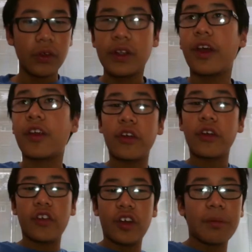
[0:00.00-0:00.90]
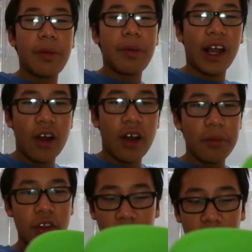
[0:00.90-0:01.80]
yeah, sorry if you hear the background
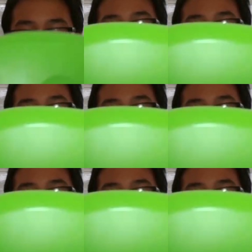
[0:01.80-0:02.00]
music,